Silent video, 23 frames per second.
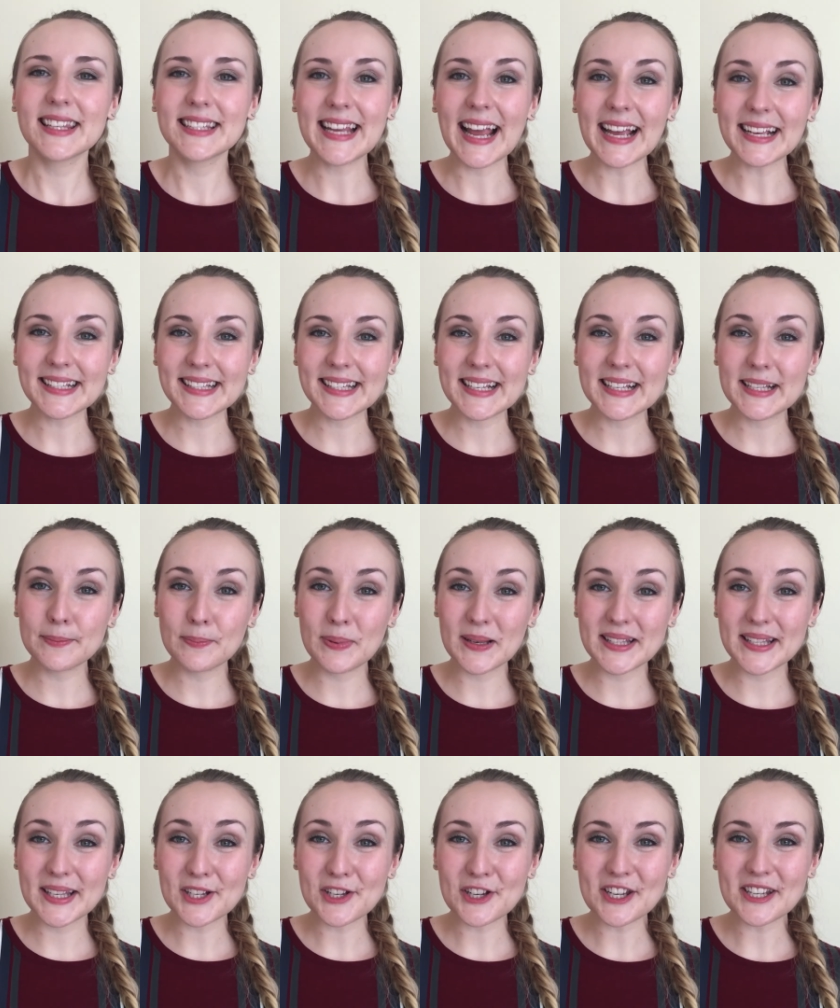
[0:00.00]
The text is
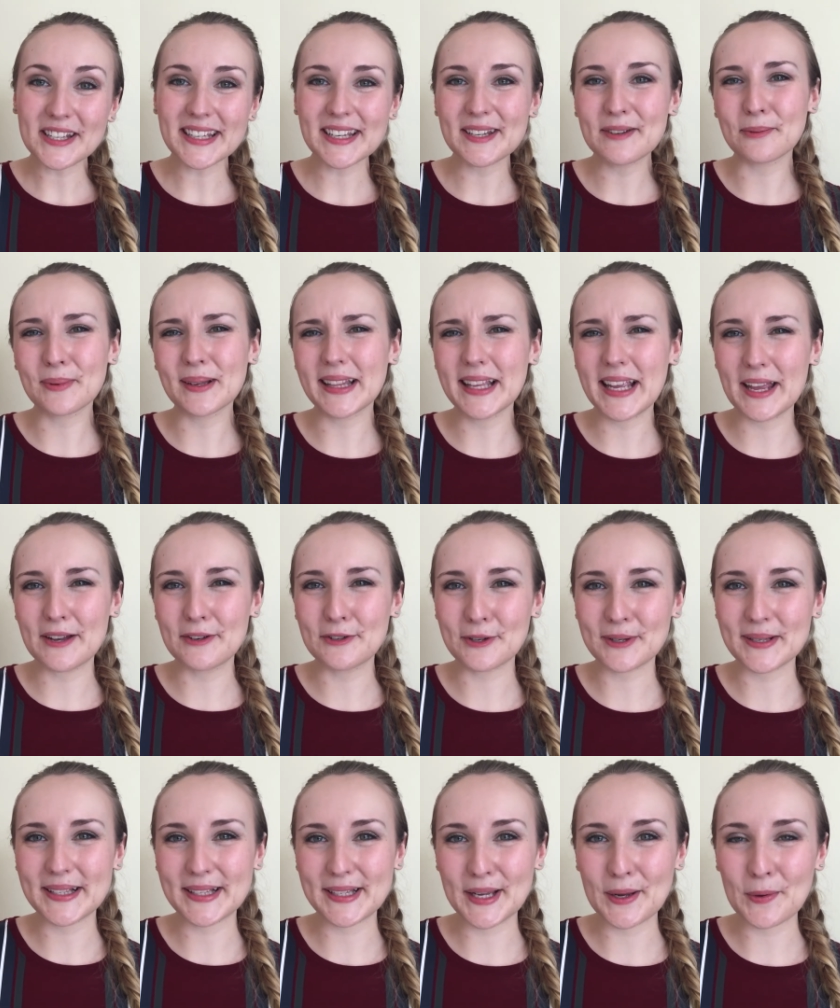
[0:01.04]
positioned in a really
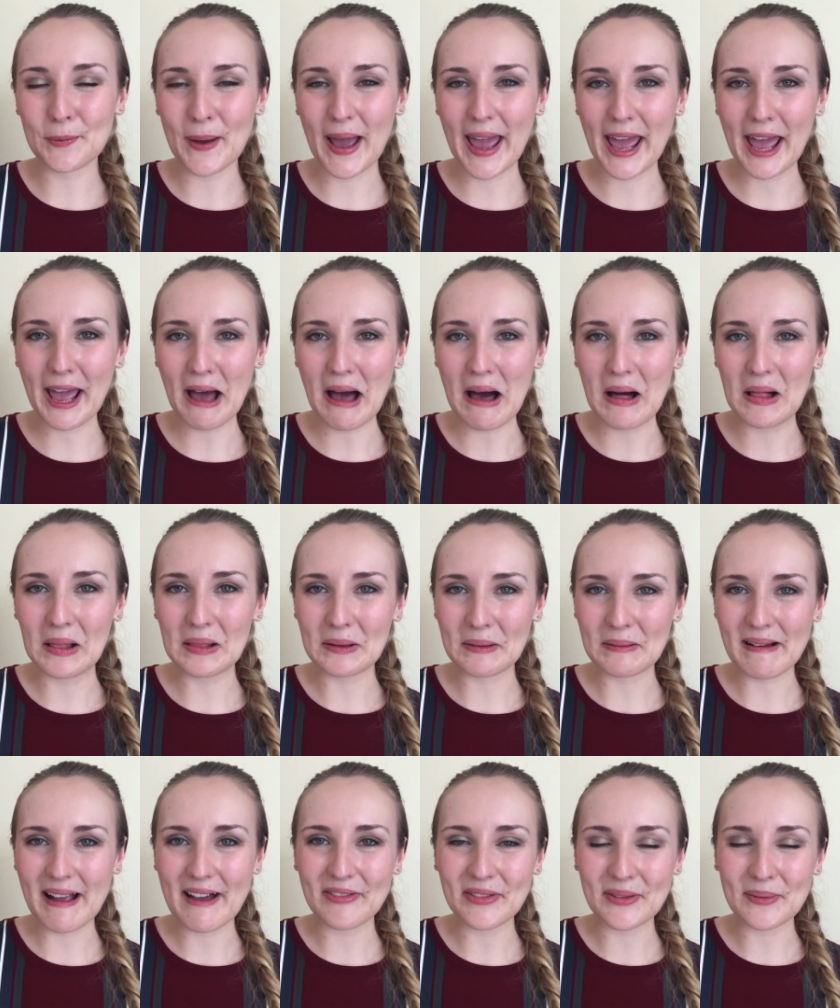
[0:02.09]
interesting way all
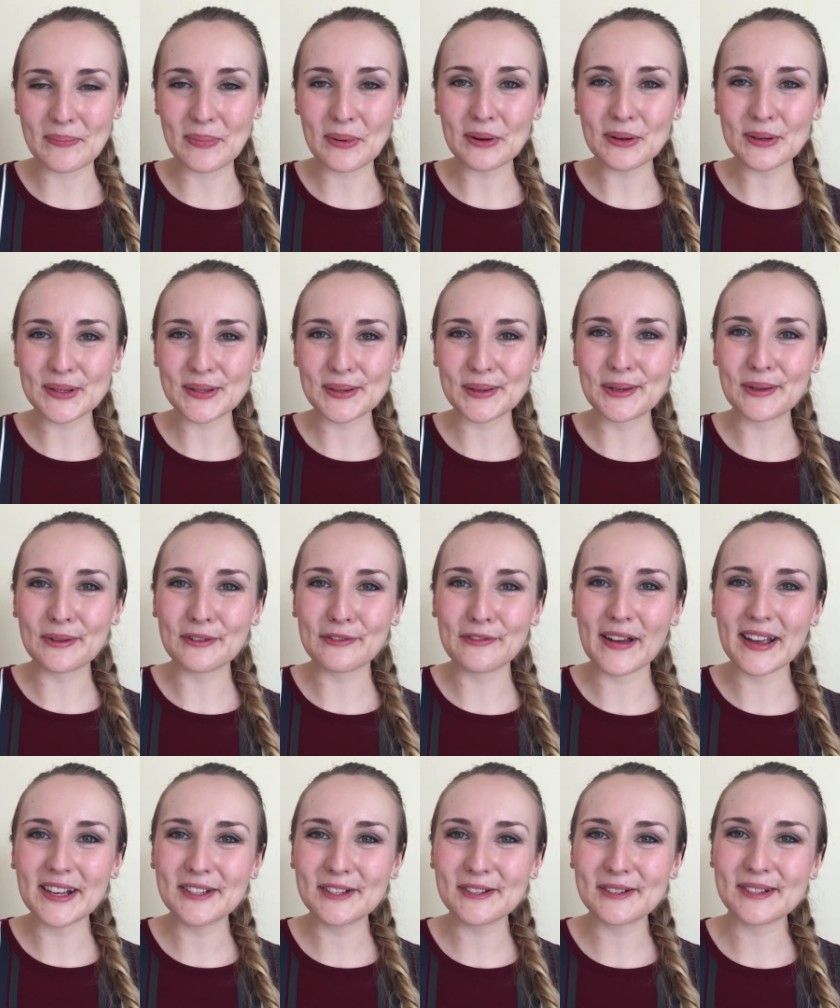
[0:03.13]
around the book, so you'll
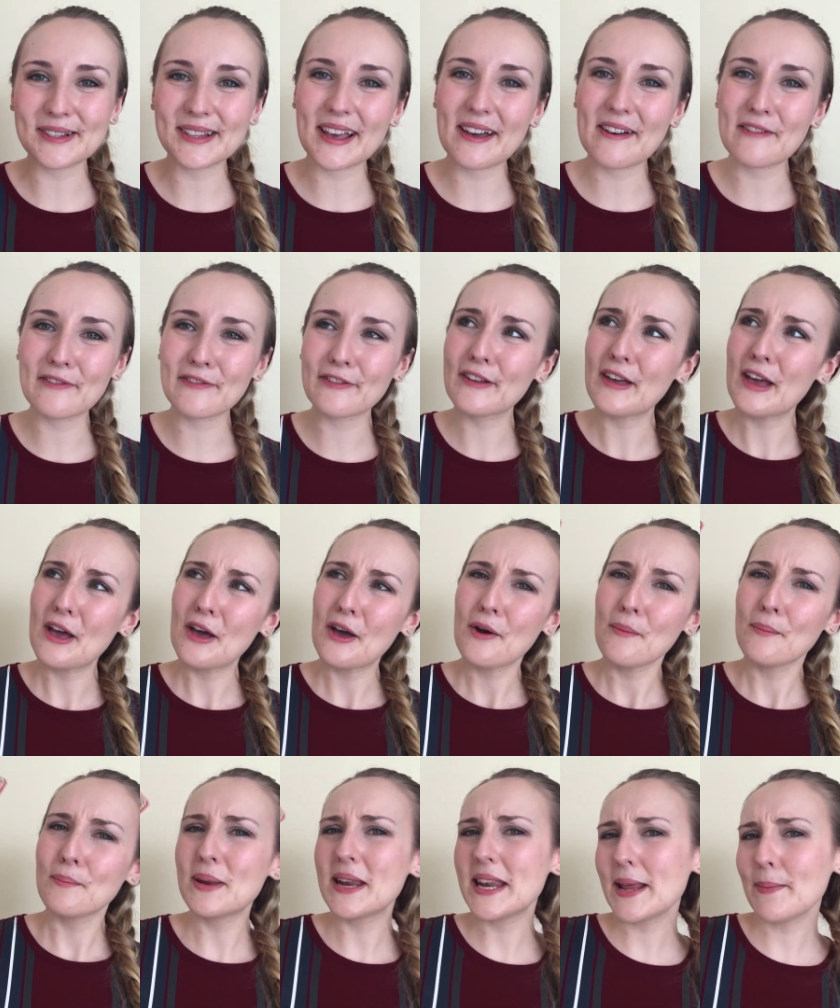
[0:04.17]
find yourself
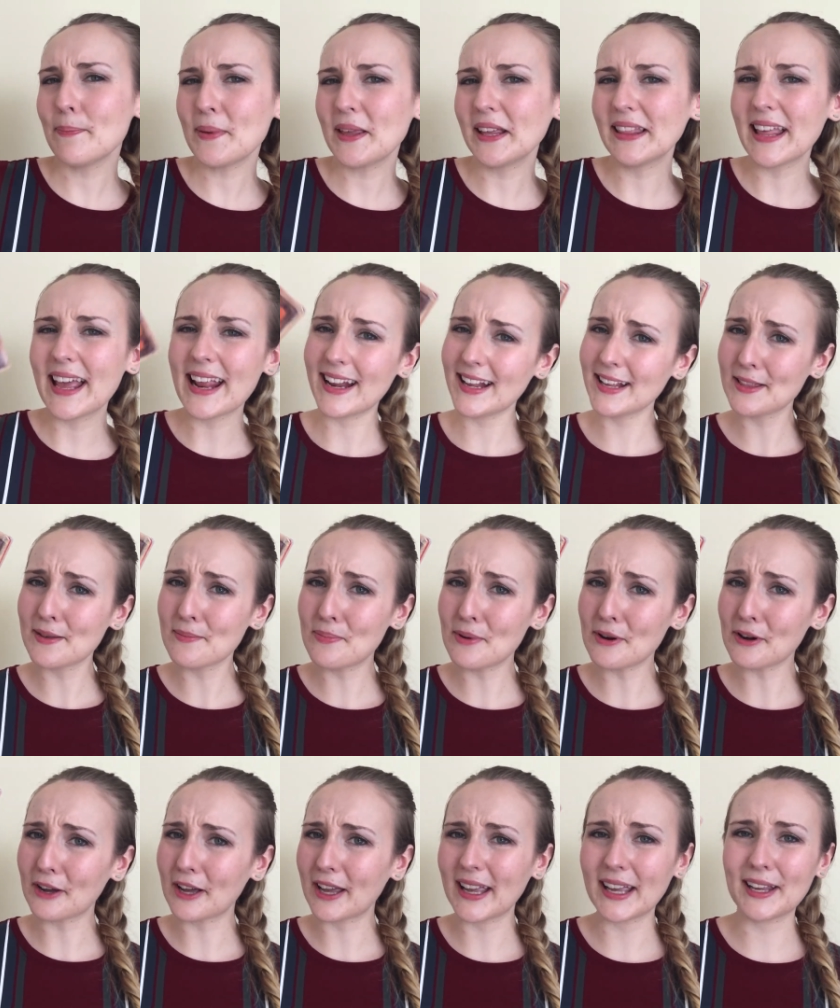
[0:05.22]
manipulating the
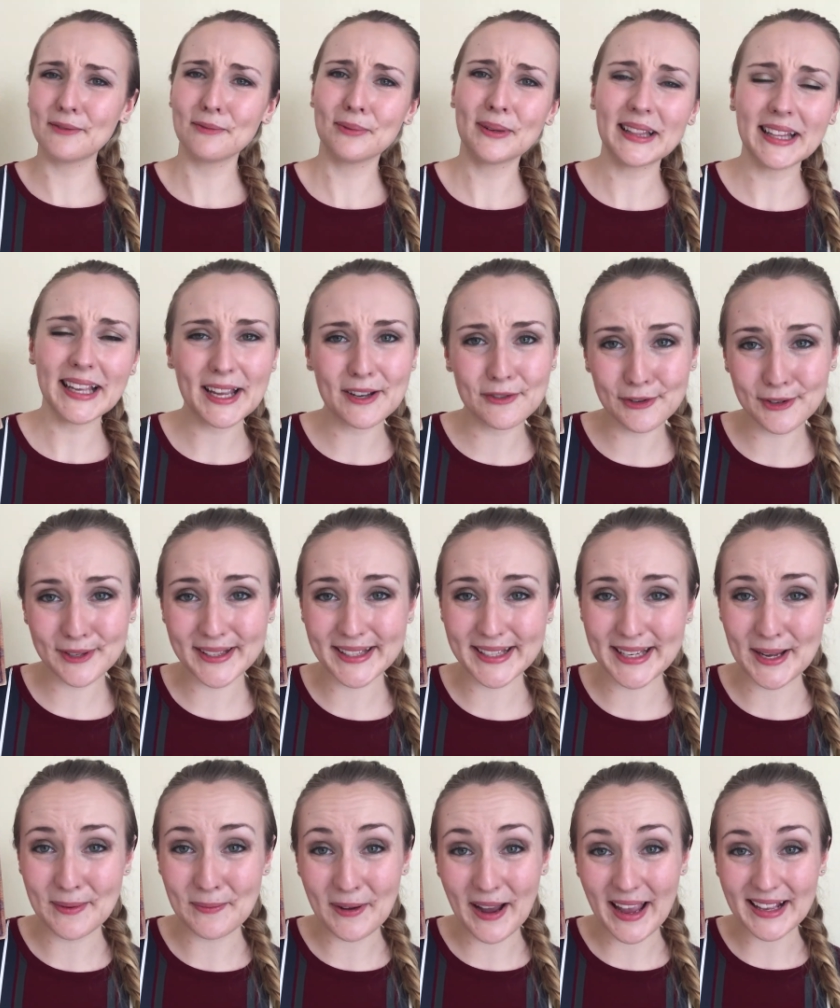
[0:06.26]
book in really
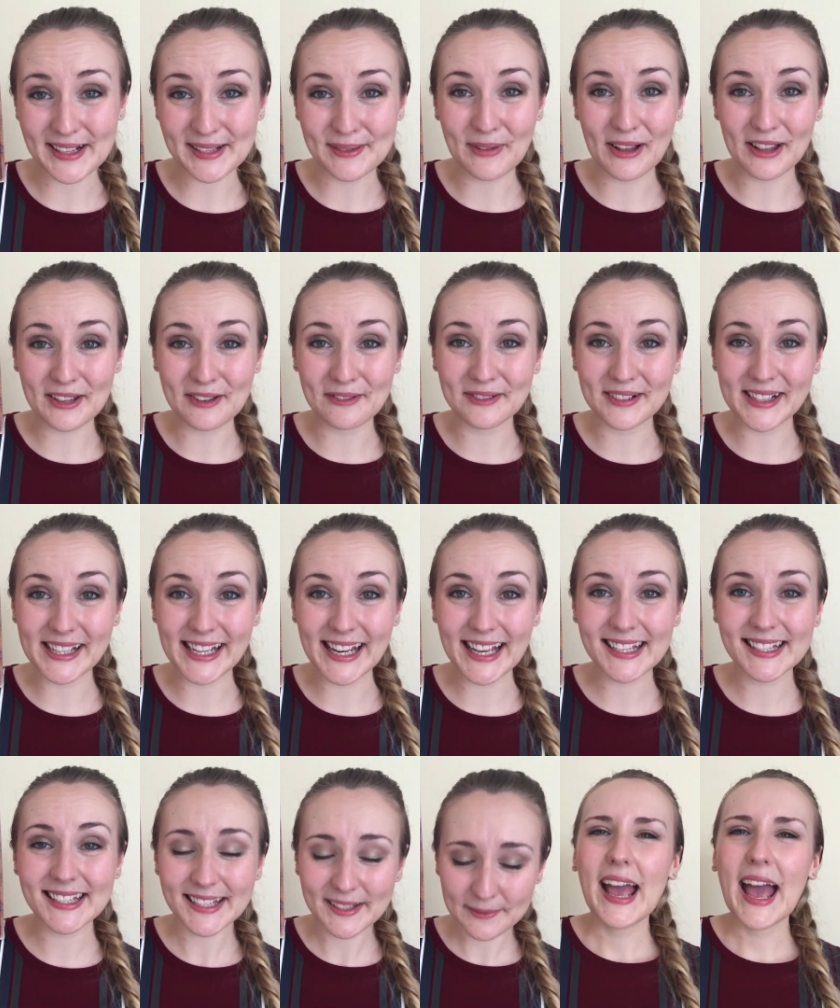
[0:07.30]
interesting ways while you read
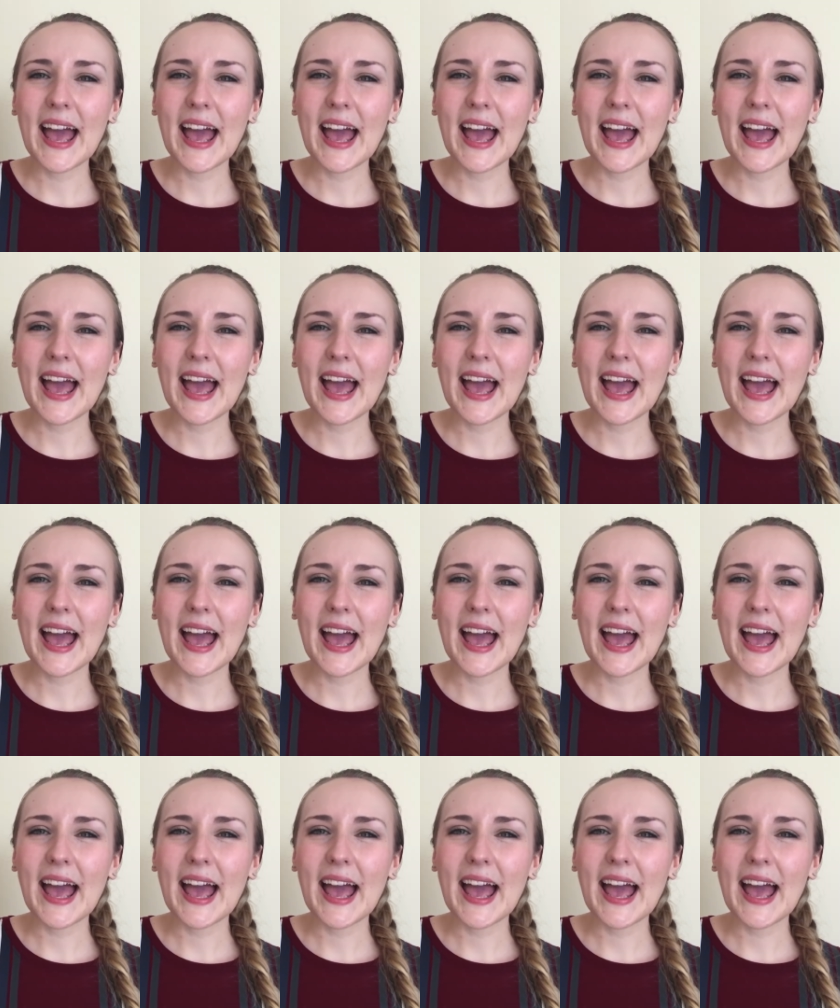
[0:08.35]
it.